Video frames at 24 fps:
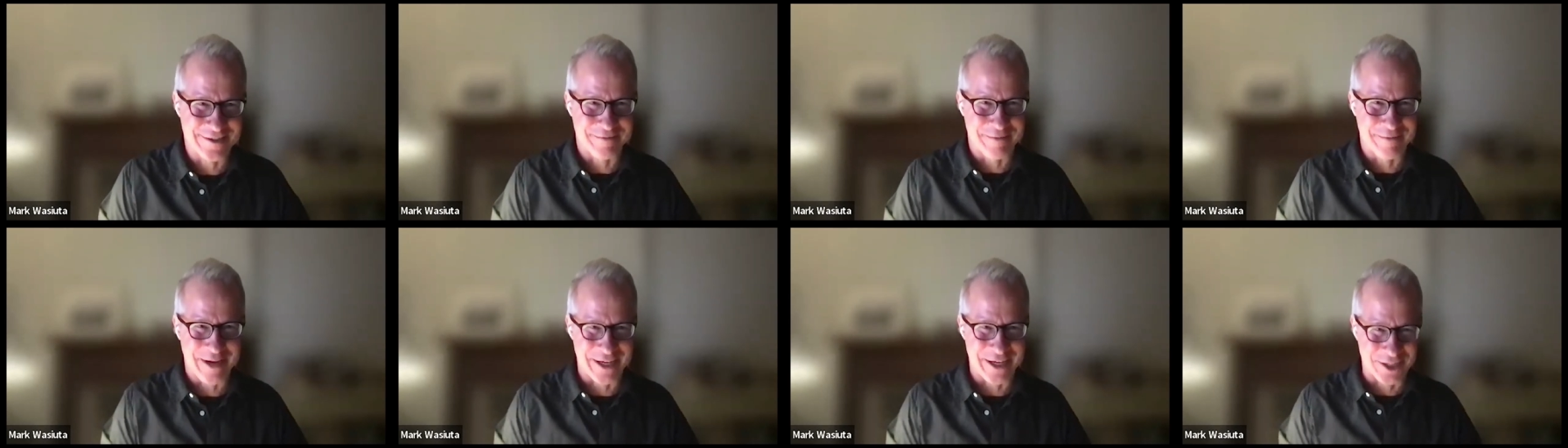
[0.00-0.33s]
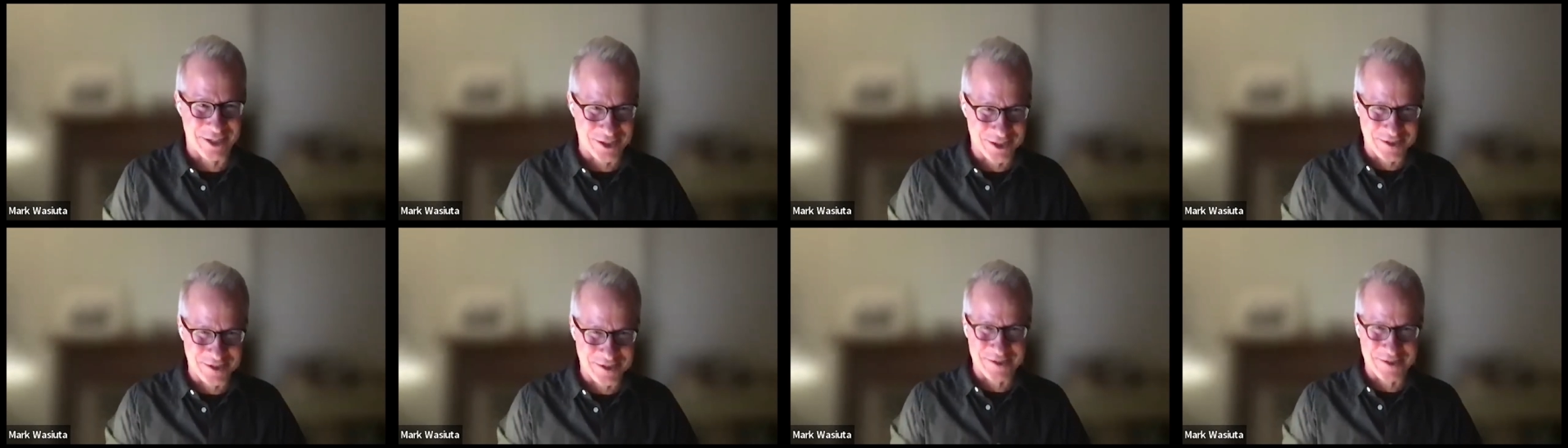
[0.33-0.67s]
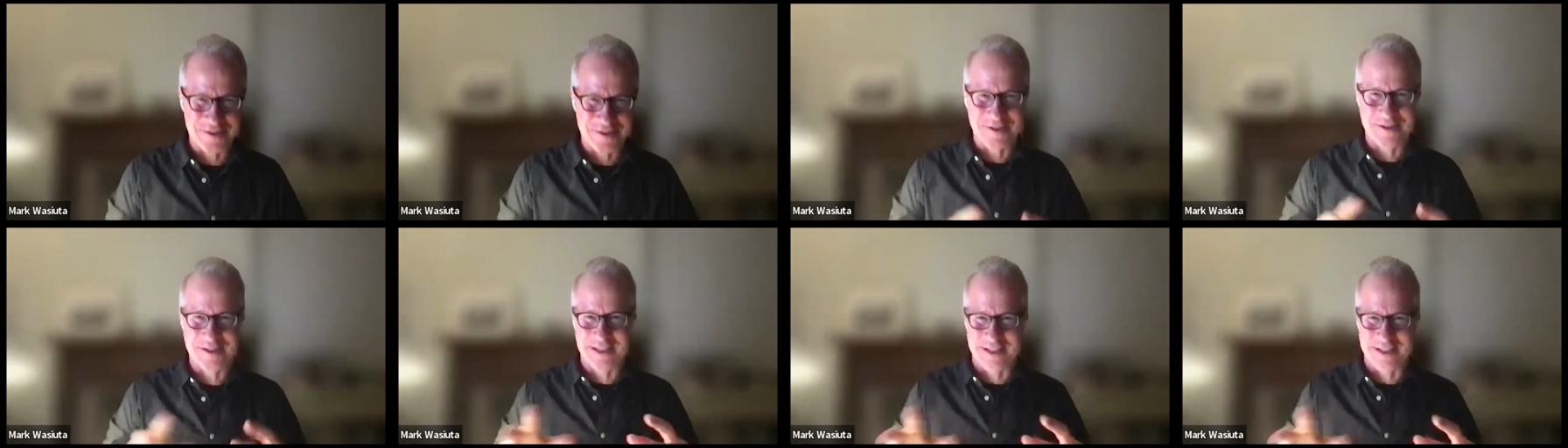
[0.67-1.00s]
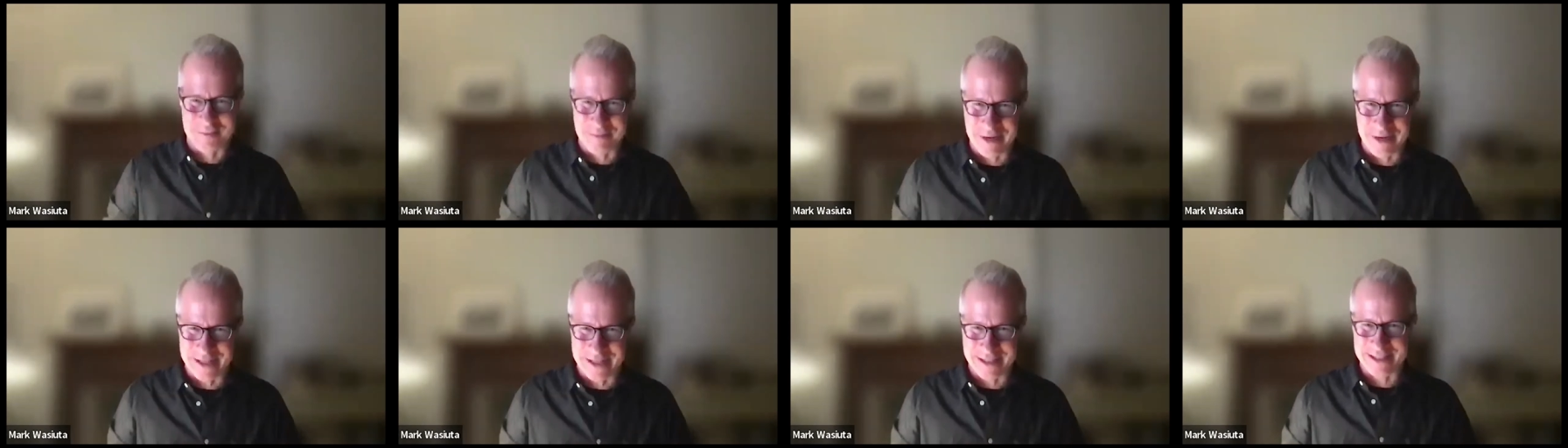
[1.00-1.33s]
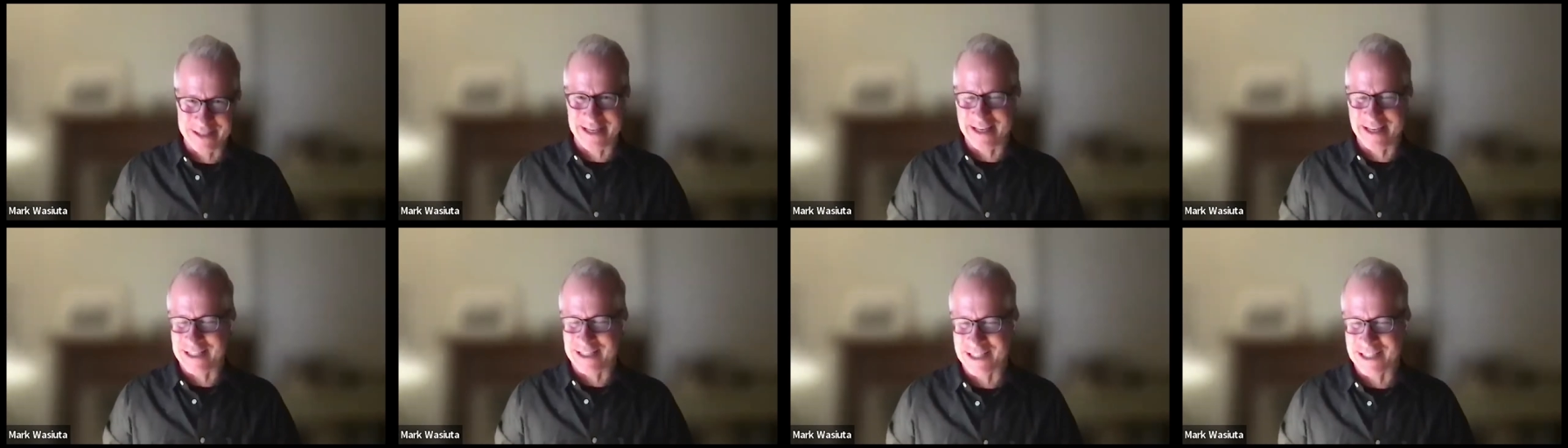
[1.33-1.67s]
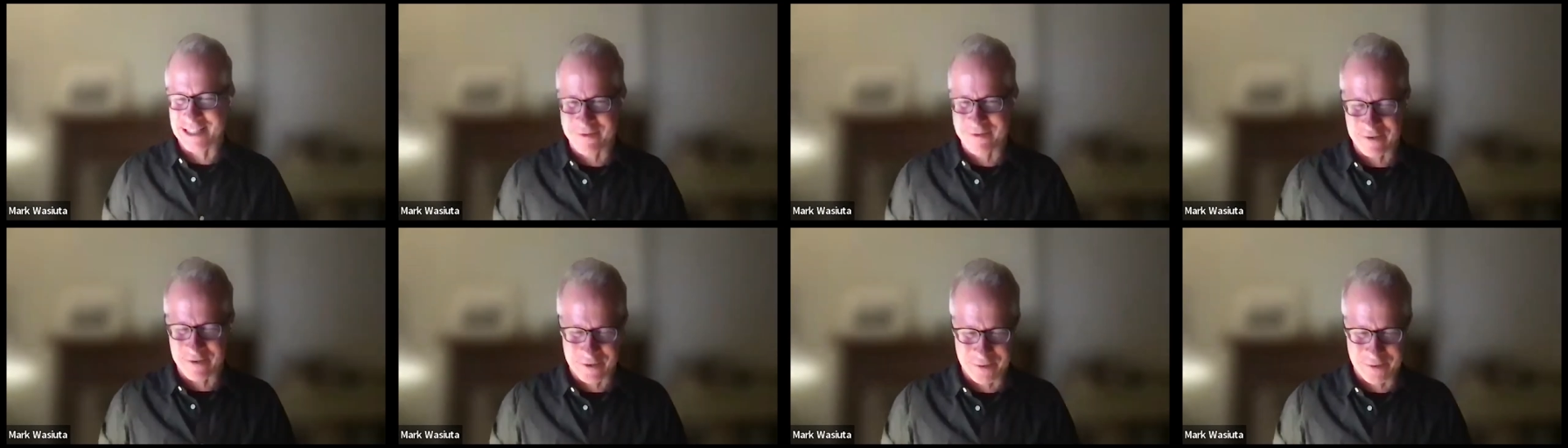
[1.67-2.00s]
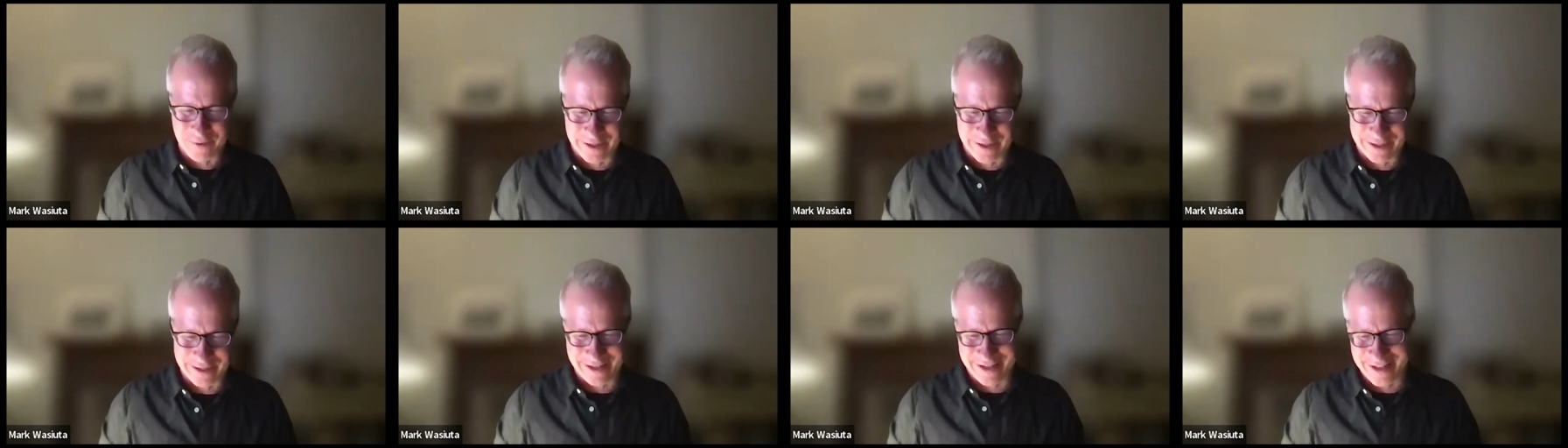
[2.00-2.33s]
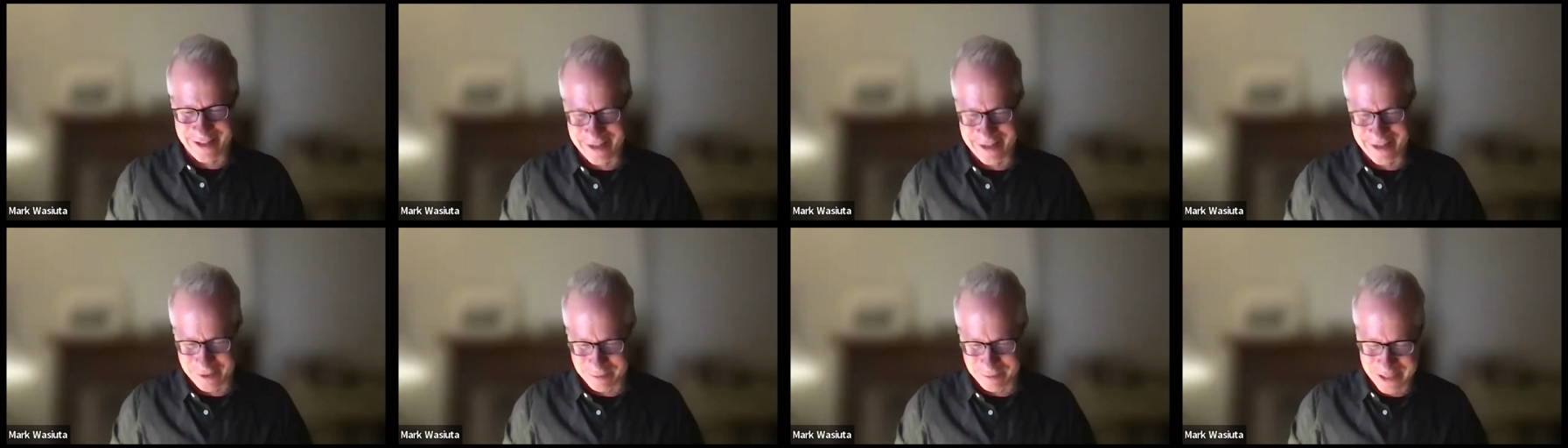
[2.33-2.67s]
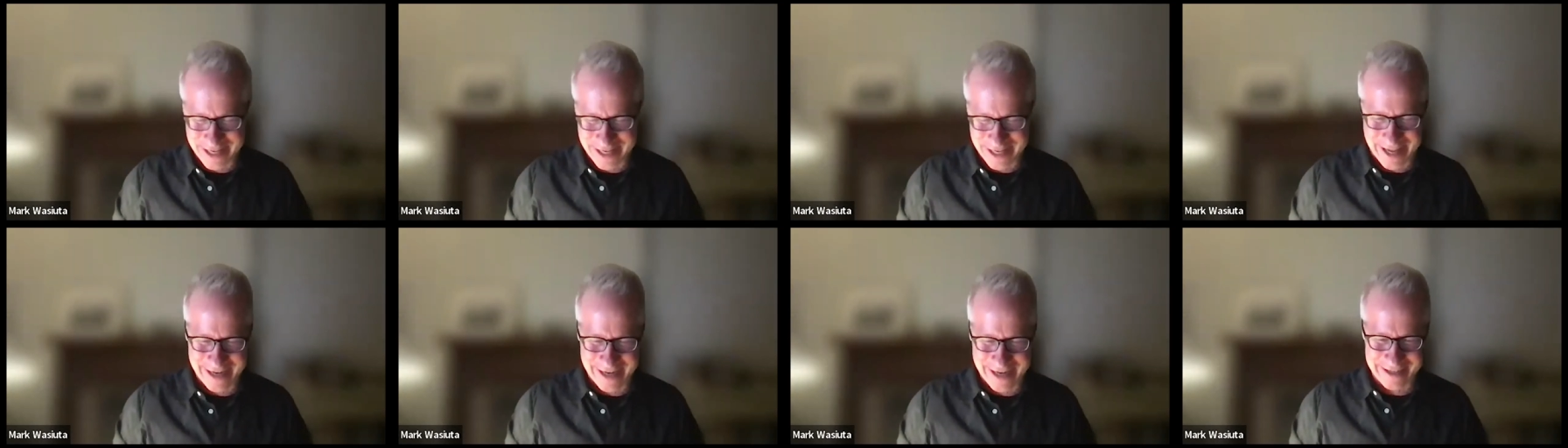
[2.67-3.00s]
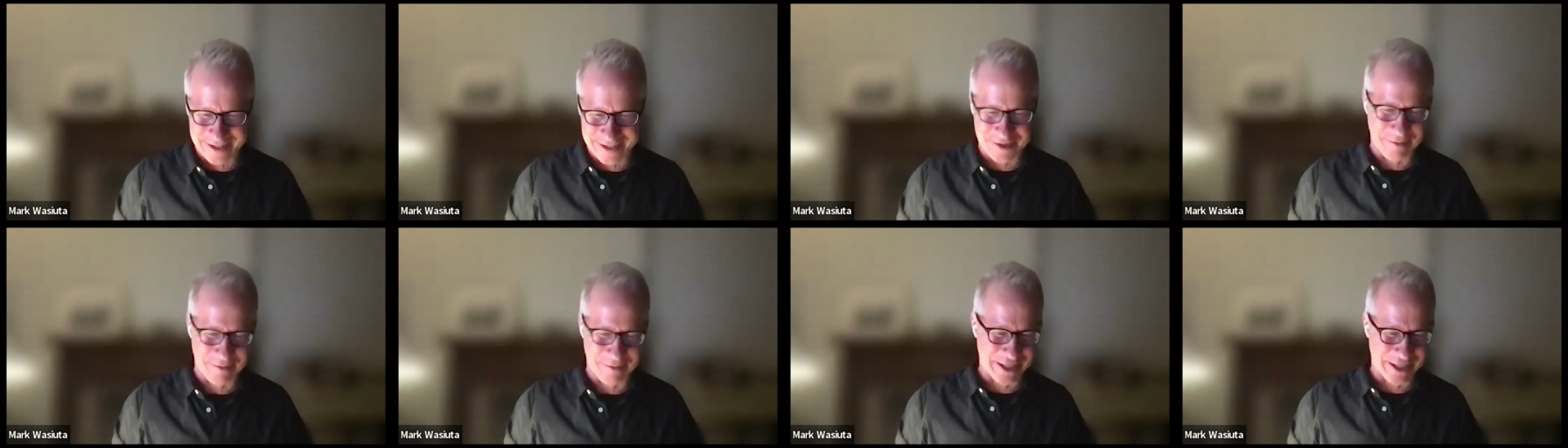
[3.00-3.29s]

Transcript: to make sure that it makes sense for what they're planning,